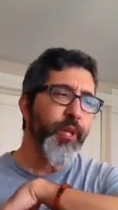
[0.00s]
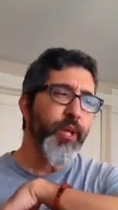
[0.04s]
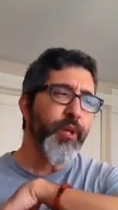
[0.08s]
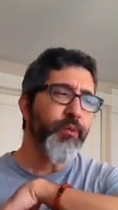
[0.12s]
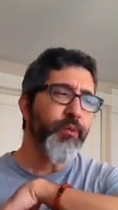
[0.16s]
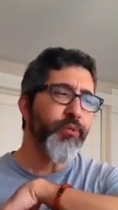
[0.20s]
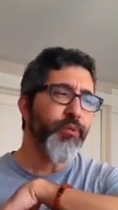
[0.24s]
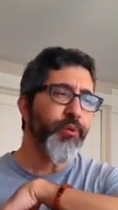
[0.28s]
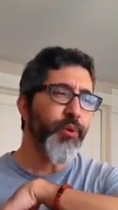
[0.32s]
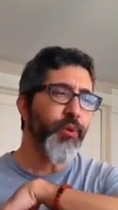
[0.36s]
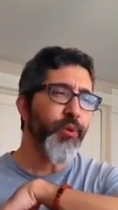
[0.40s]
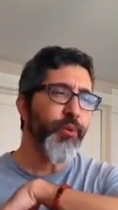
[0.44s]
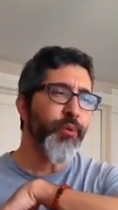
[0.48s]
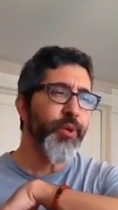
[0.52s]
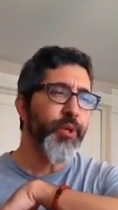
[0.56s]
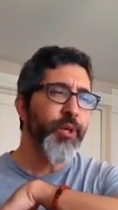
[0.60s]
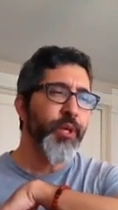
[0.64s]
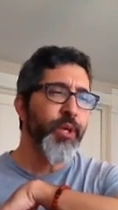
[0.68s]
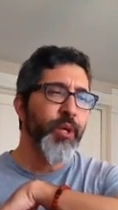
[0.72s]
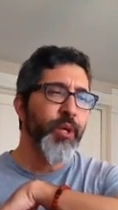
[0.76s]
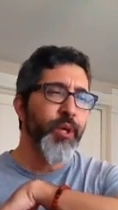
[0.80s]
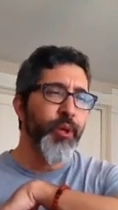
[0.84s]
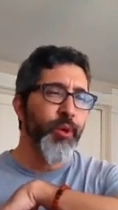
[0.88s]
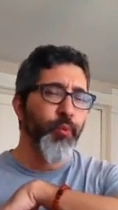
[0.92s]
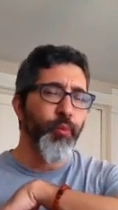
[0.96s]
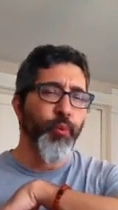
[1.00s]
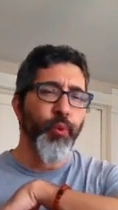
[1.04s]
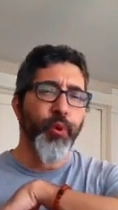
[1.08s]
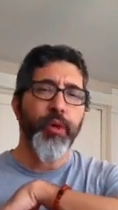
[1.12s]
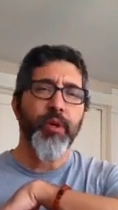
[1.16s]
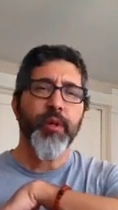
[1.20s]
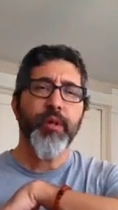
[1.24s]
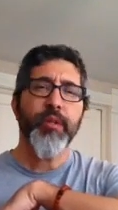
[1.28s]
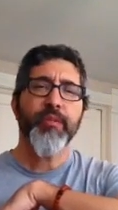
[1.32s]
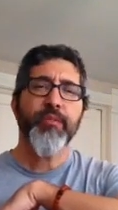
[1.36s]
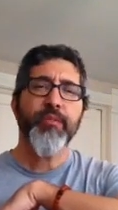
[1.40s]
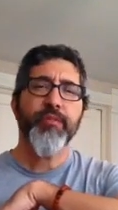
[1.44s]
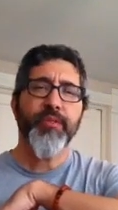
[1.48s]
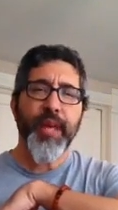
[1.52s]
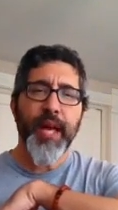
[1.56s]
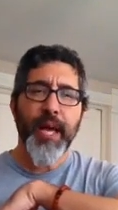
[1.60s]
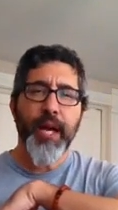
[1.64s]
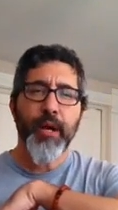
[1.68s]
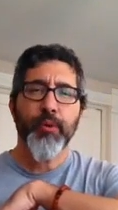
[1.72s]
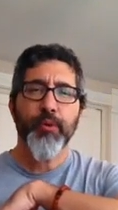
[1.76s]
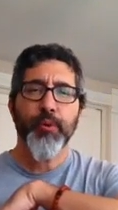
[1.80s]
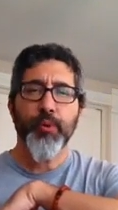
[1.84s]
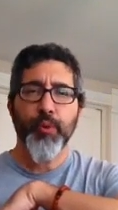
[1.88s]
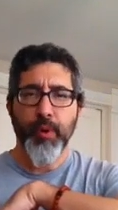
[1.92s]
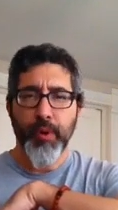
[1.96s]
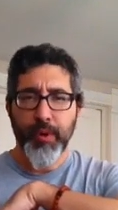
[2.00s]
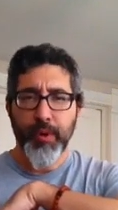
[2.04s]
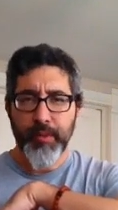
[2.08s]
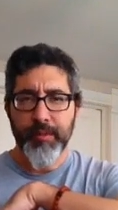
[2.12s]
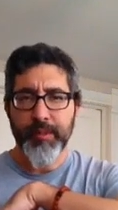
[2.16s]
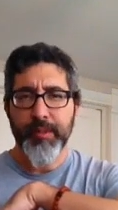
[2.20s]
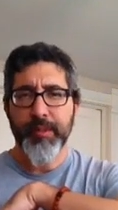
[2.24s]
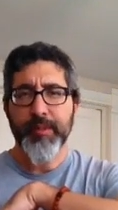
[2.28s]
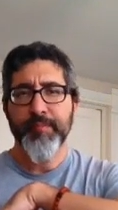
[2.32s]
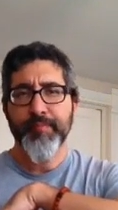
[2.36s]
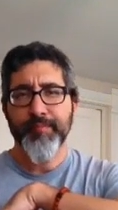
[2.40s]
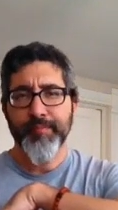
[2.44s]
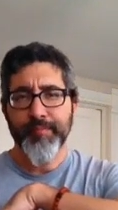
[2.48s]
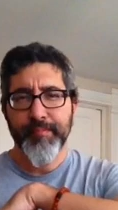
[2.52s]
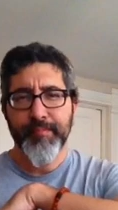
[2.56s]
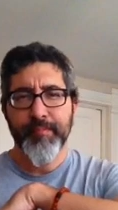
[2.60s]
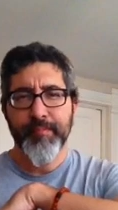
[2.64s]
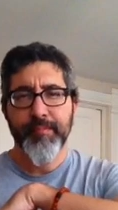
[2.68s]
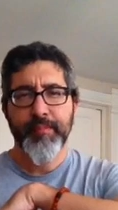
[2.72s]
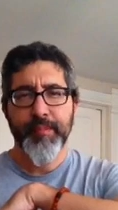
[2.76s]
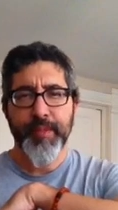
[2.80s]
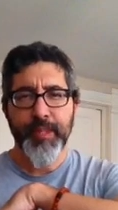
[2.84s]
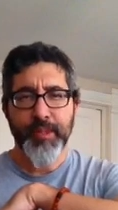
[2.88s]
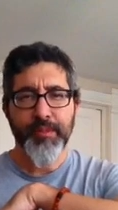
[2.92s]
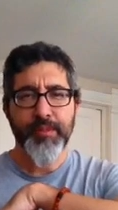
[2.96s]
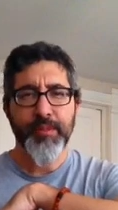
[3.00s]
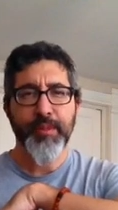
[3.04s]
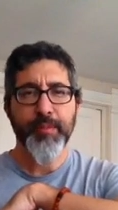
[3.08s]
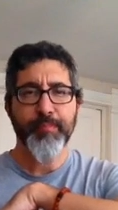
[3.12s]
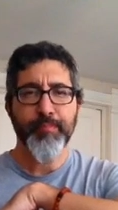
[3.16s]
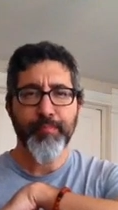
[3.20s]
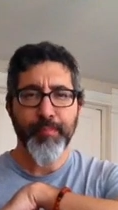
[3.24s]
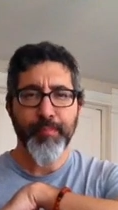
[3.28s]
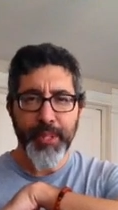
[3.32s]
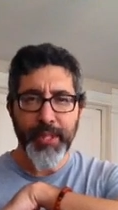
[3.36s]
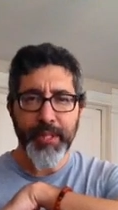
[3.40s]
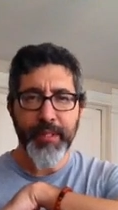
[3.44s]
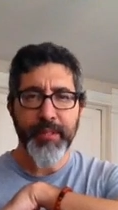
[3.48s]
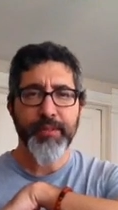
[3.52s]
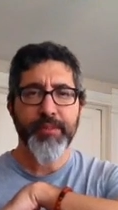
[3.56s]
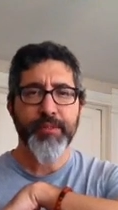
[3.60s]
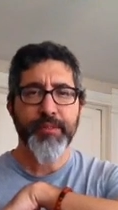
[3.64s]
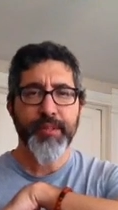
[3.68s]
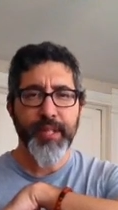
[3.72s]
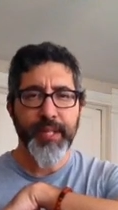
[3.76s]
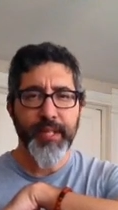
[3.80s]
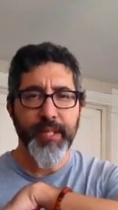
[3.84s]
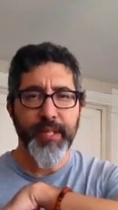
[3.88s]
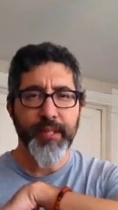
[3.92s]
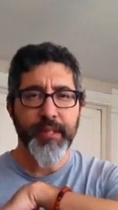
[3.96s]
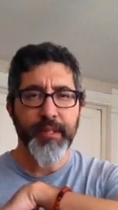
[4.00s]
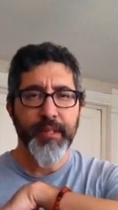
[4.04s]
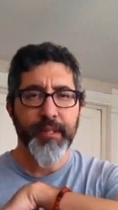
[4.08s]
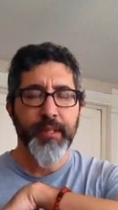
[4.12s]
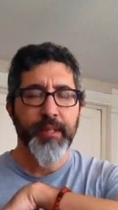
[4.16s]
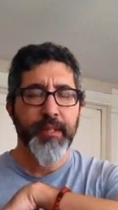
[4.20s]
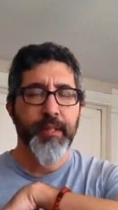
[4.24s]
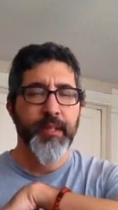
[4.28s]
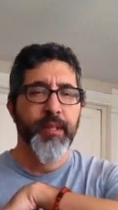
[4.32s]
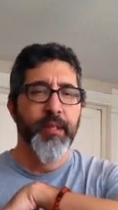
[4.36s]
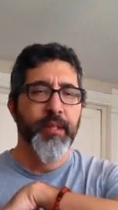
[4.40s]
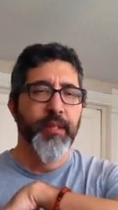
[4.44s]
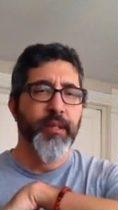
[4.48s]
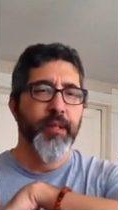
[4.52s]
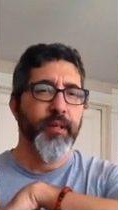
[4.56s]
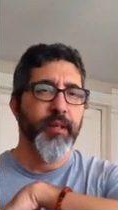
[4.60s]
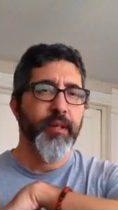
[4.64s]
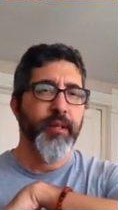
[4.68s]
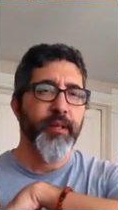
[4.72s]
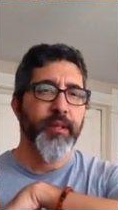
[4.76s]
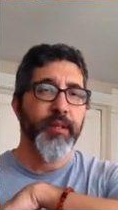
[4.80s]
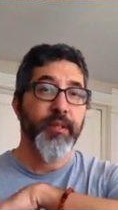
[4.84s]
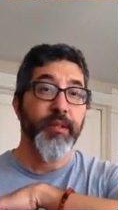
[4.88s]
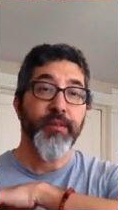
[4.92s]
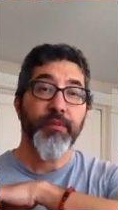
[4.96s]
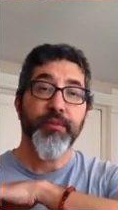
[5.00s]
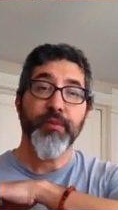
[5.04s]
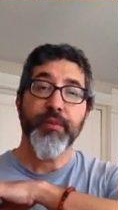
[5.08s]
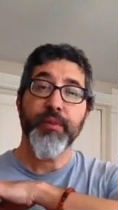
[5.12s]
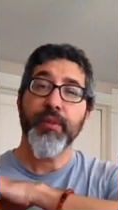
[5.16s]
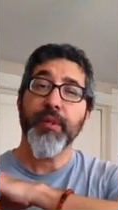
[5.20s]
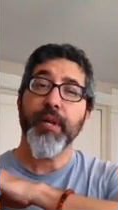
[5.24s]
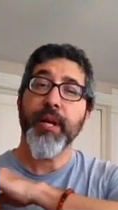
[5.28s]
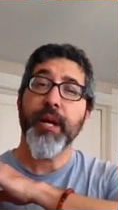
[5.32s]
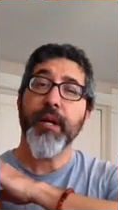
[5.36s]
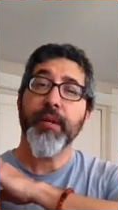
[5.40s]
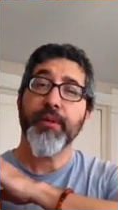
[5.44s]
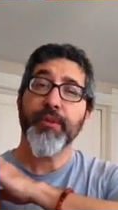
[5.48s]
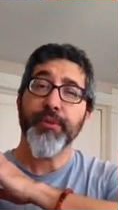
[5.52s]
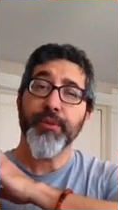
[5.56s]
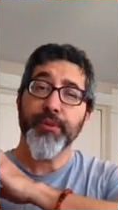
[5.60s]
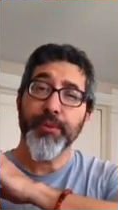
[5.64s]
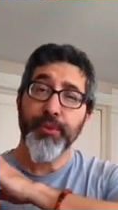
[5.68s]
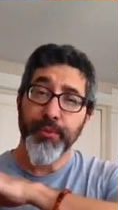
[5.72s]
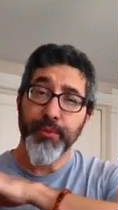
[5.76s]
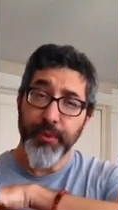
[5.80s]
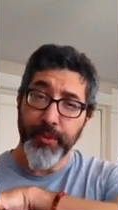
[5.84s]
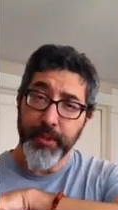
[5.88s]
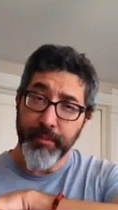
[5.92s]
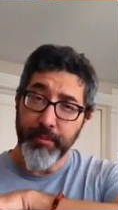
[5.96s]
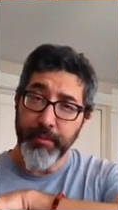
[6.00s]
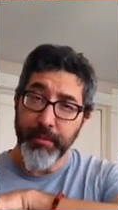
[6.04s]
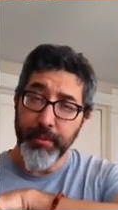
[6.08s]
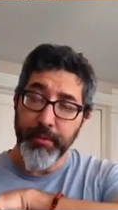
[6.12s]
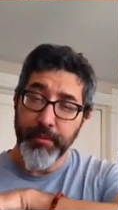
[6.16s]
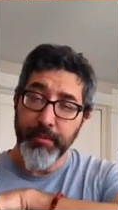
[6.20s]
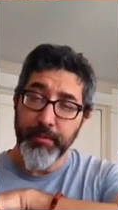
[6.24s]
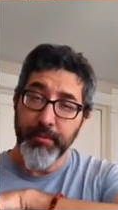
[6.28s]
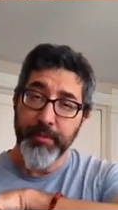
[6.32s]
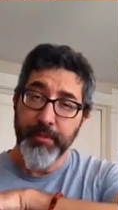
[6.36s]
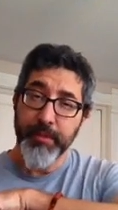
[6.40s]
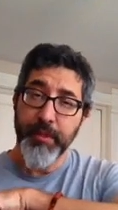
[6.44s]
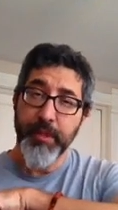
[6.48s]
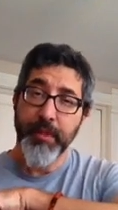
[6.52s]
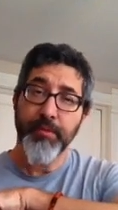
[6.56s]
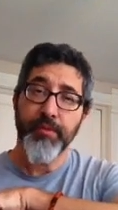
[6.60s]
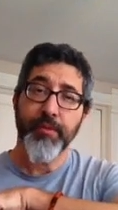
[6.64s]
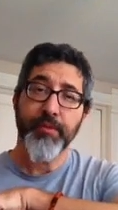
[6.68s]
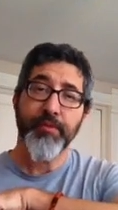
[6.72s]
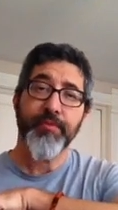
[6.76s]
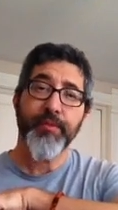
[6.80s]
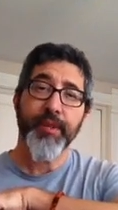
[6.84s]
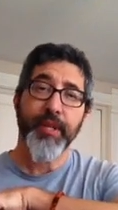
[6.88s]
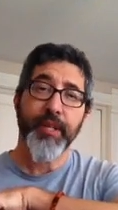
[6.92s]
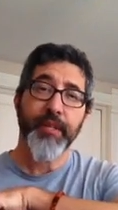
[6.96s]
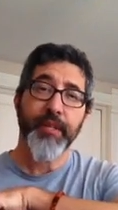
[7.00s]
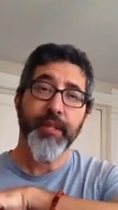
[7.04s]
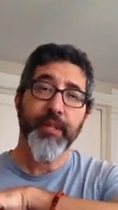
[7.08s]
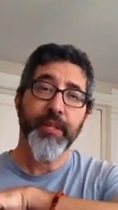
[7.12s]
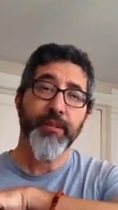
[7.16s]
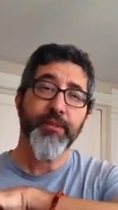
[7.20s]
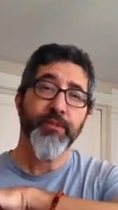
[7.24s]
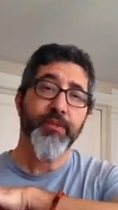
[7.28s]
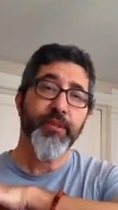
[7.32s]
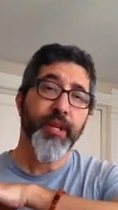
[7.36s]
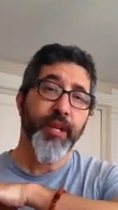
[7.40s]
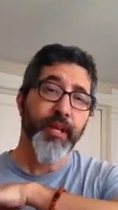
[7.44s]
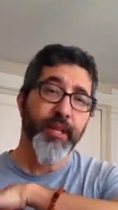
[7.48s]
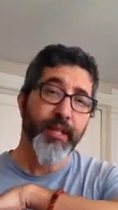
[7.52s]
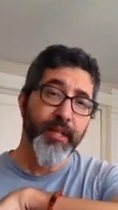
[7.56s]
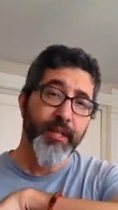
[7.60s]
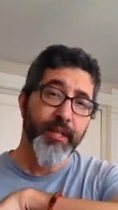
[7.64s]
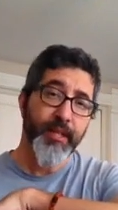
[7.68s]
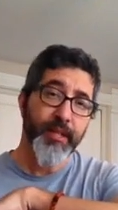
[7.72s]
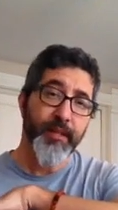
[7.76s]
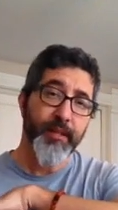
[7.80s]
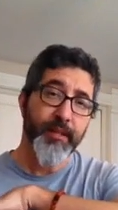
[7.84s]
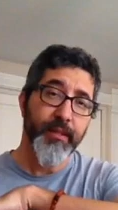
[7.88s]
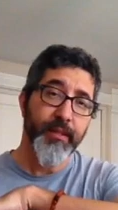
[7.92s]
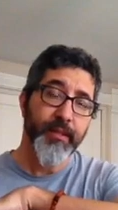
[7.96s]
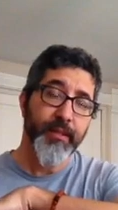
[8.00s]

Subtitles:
So work on sound quality. That's the biggest thing. Consider how your grip is affecting your technique.